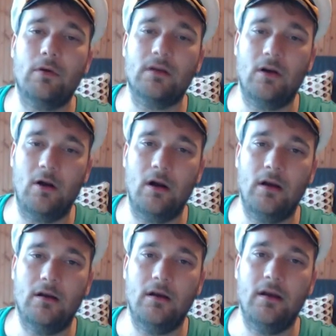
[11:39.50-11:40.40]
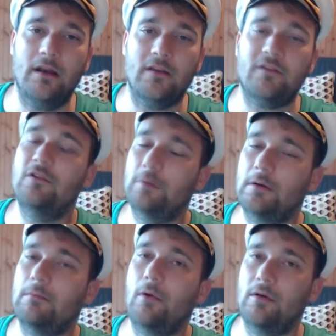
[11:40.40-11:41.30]
card, and it's super
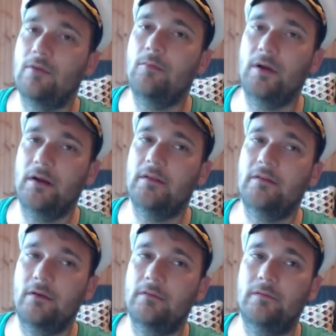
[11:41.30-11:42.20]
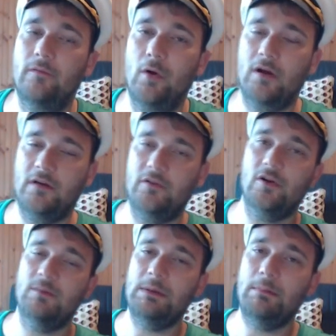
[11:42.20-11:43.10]
important to bring on turn 4 because you're
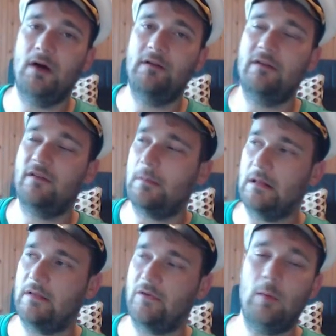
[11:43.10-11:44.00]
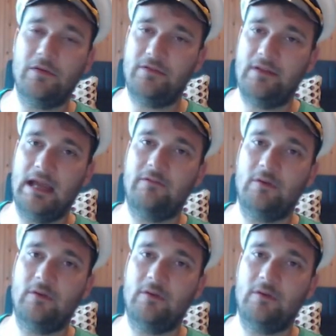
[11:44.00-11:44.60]
going to be buffing something that's almost dead from